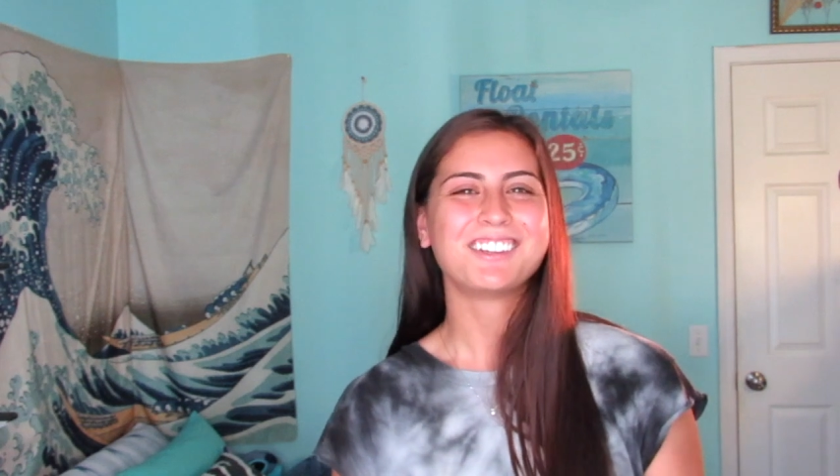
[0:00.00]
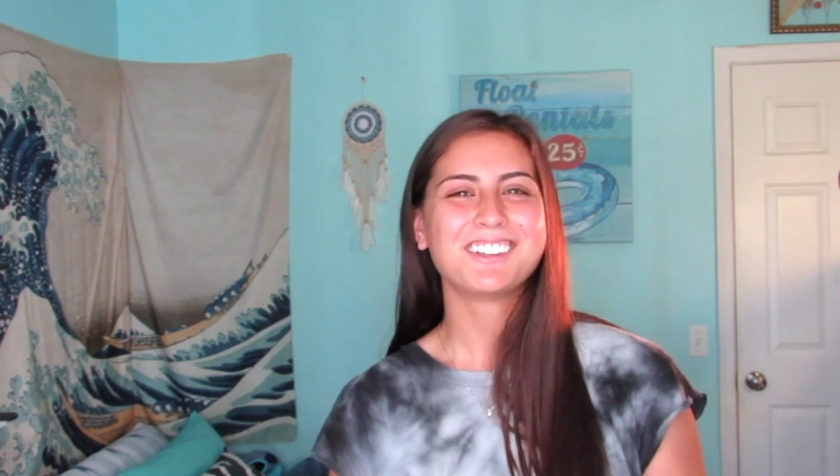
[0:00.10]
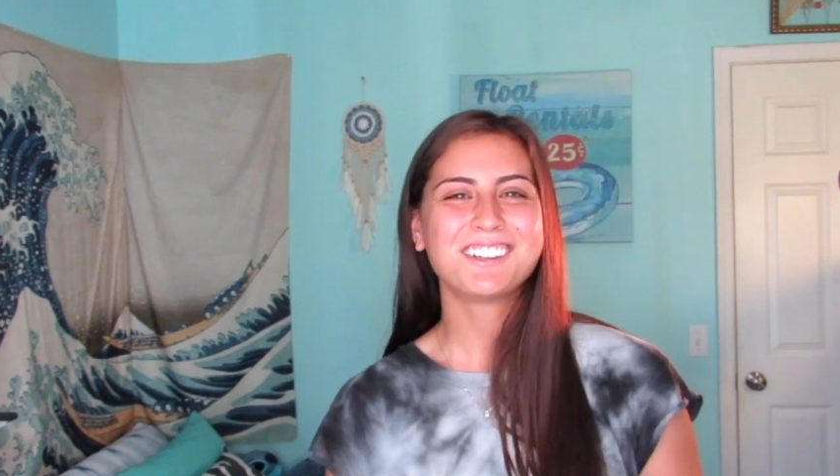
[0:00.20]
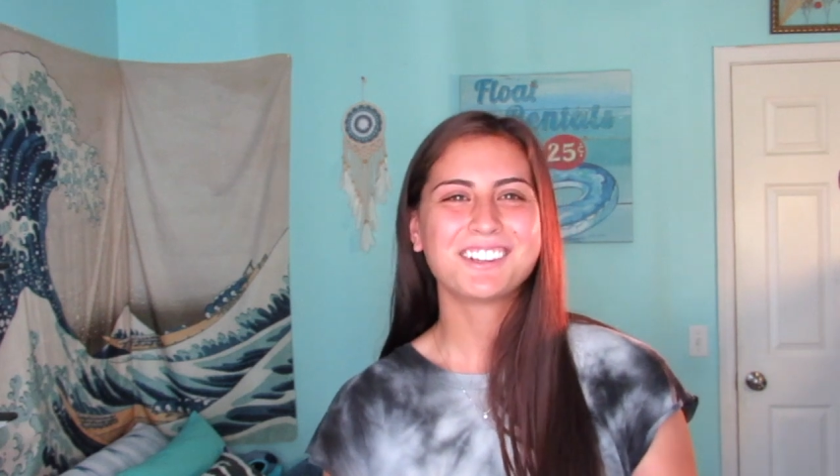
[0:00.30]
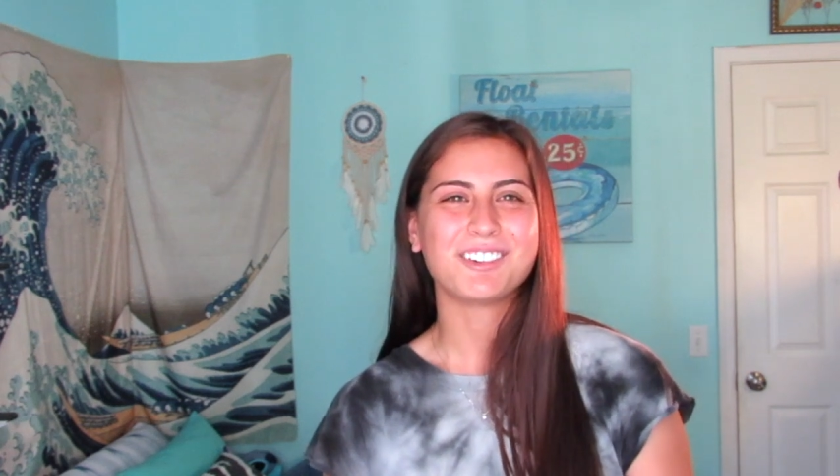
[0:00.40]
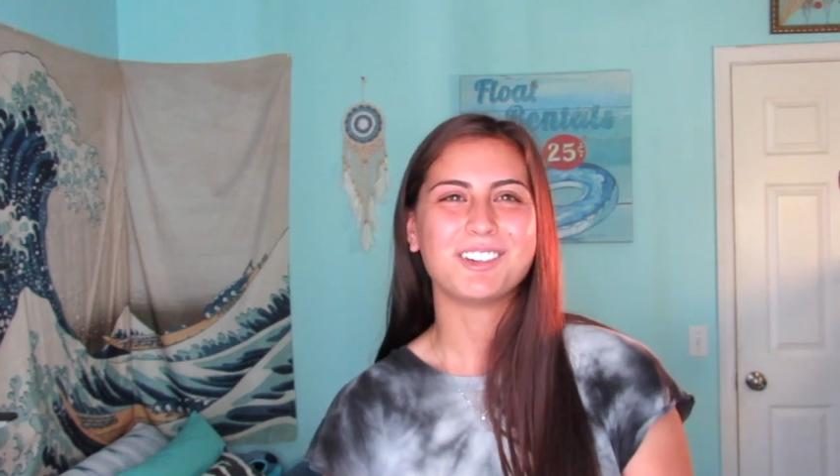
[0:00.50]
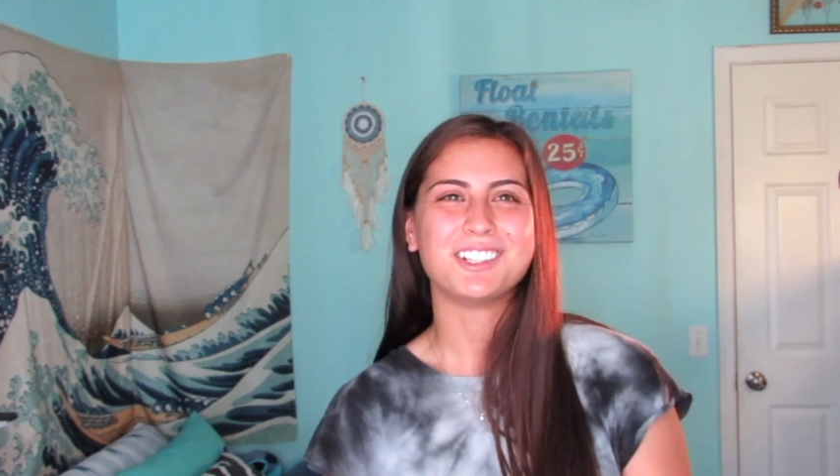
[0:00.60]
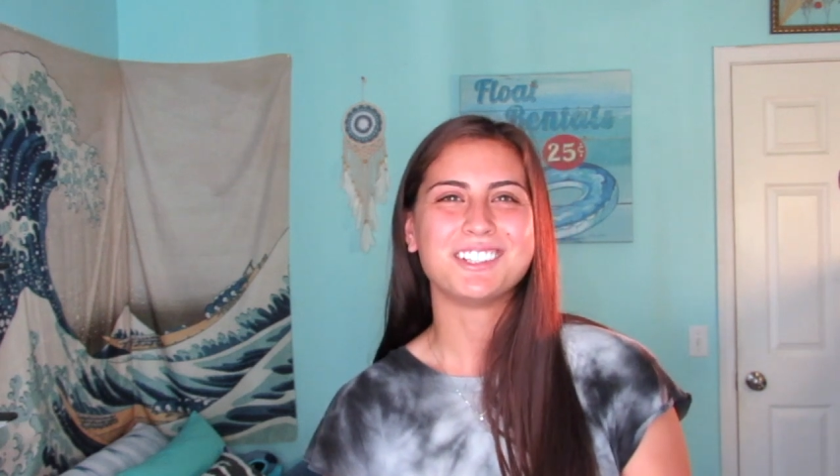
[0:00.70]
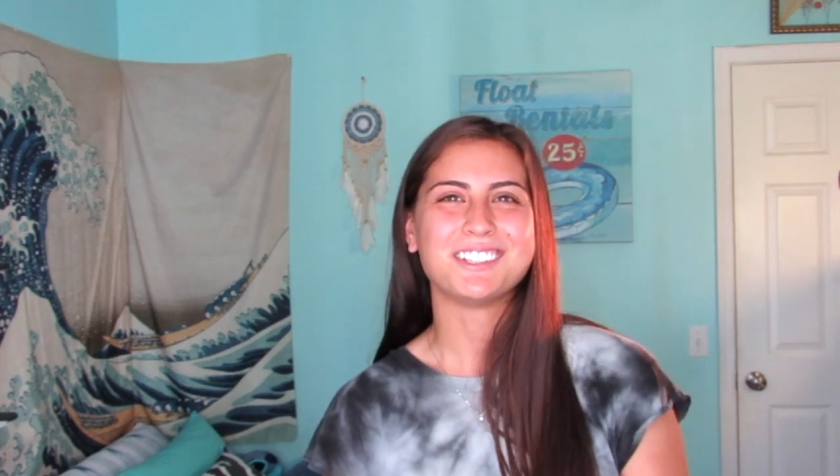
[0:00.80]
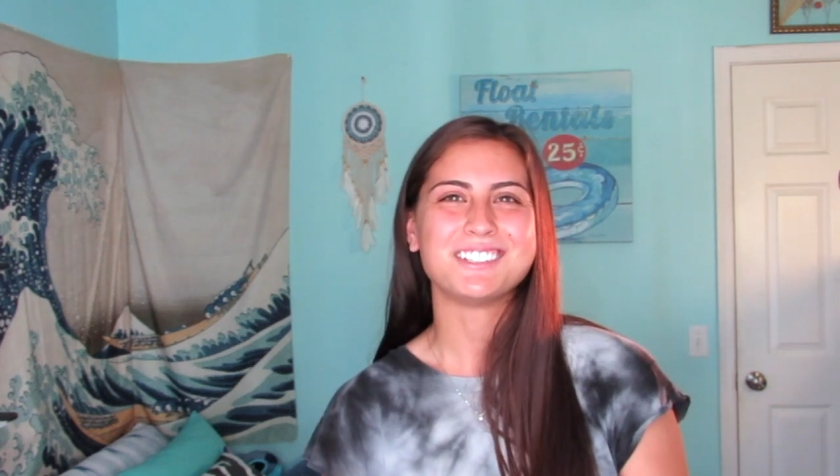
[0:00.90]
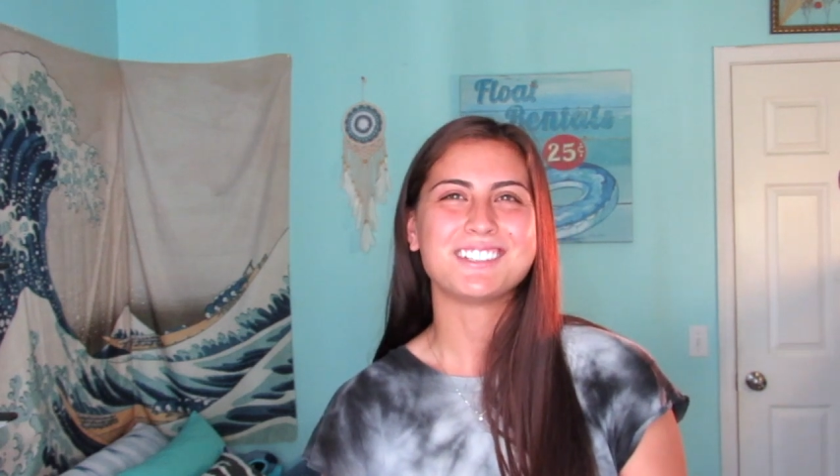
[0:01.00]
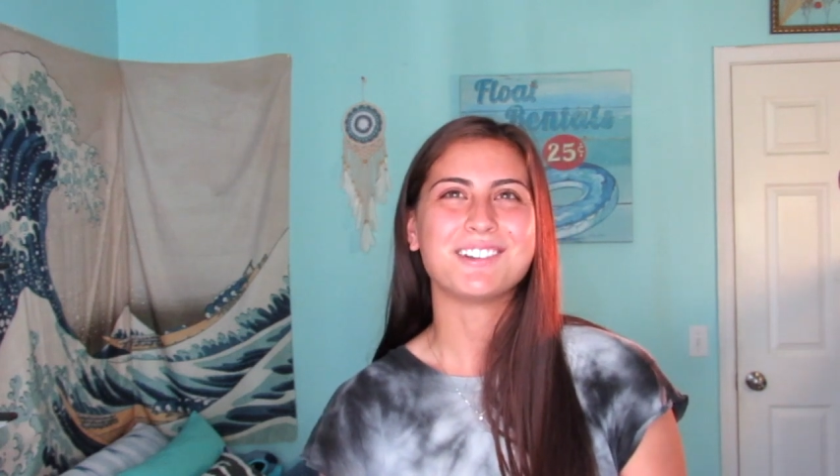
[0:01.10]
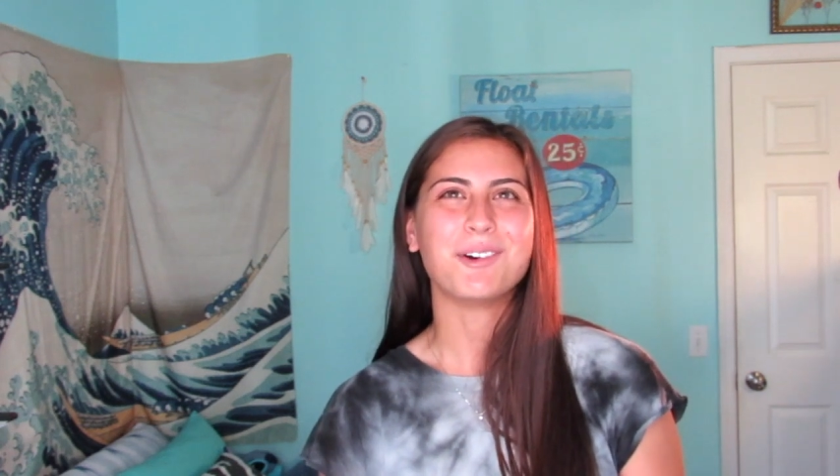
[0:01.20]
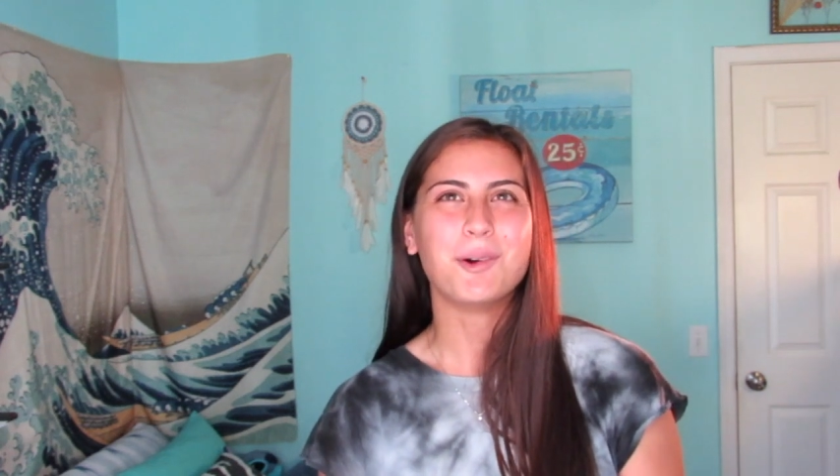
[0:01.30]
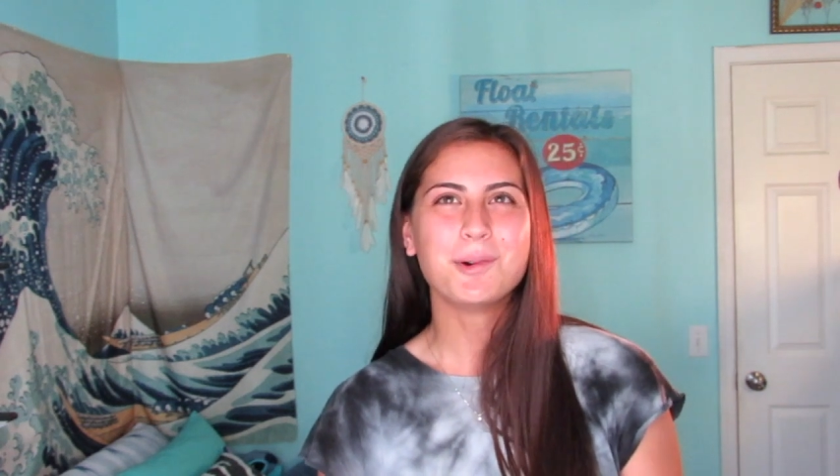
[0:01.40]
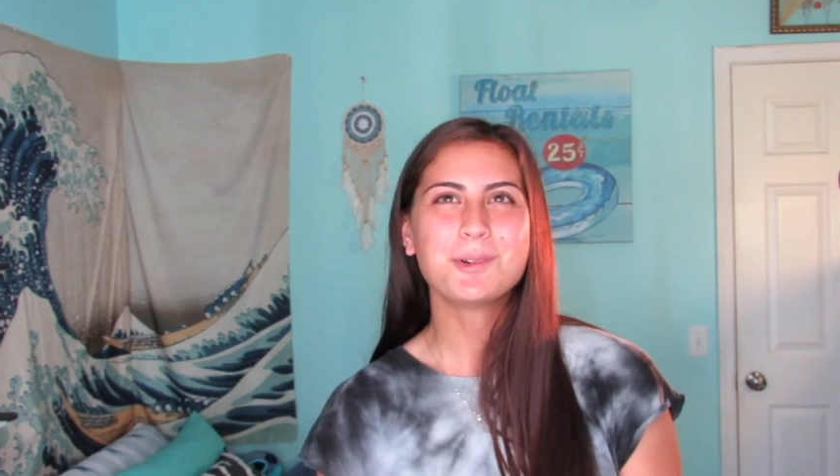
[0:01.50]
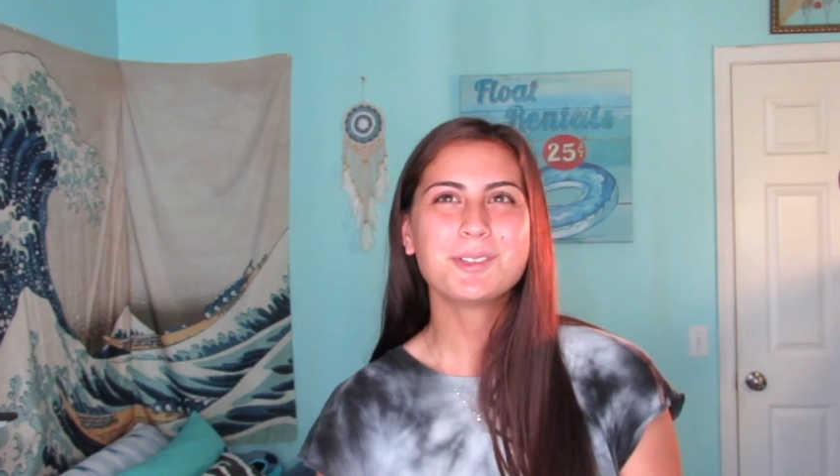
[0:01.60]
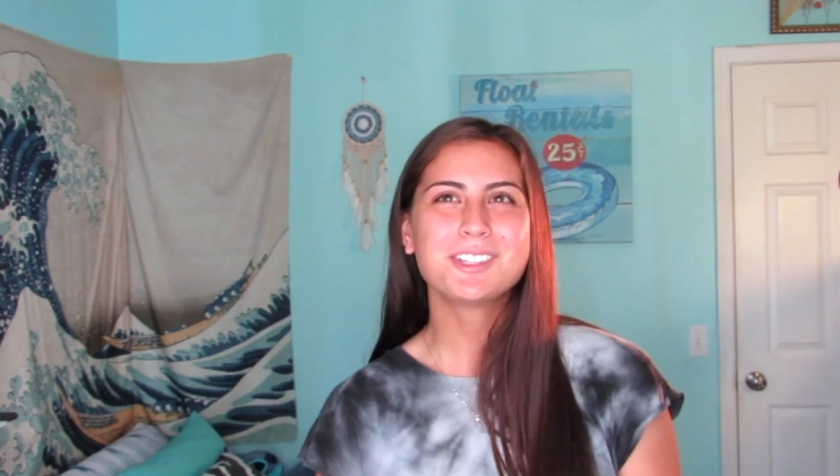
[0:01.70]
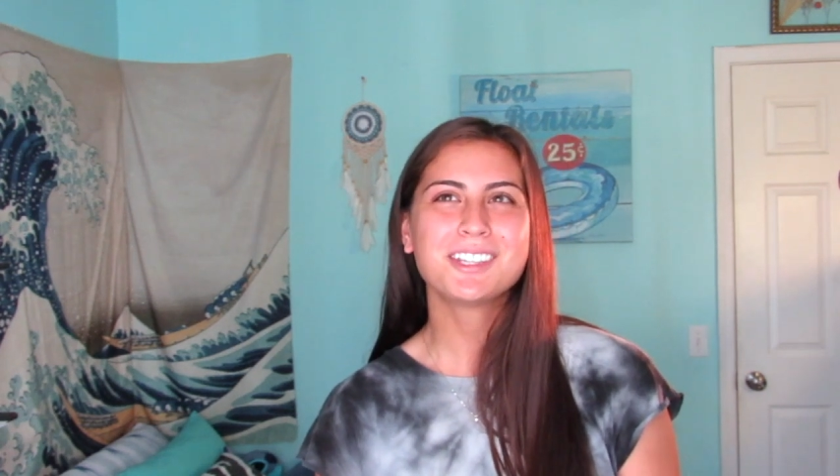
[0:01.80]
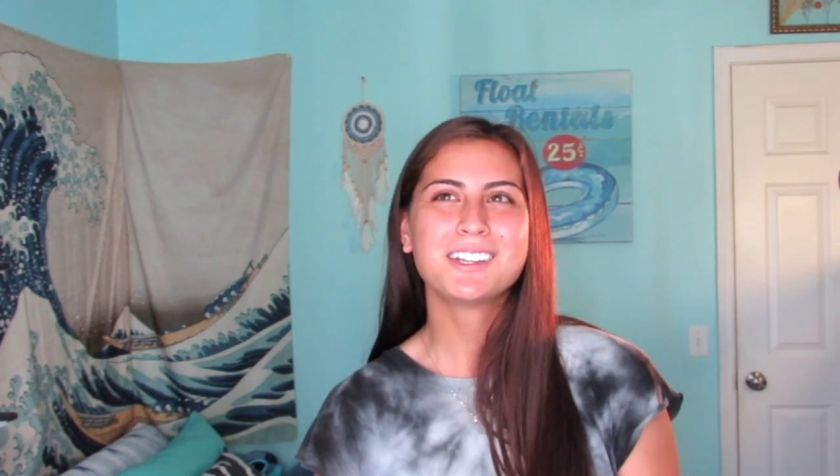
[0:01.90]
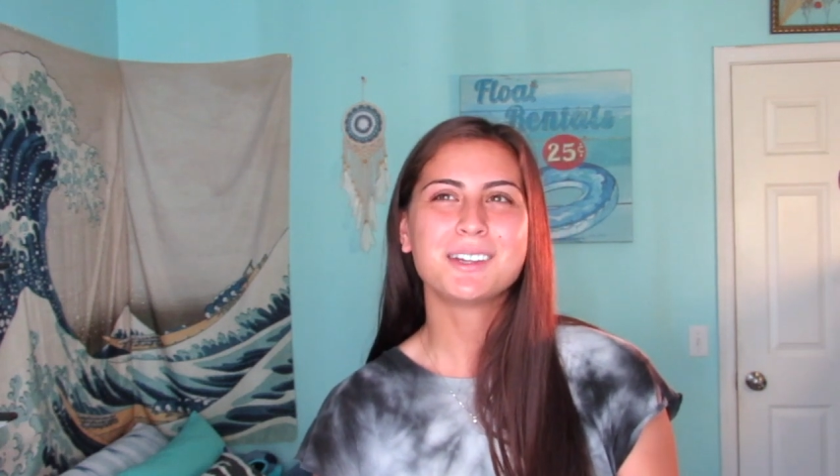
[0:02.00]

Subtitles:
in was an old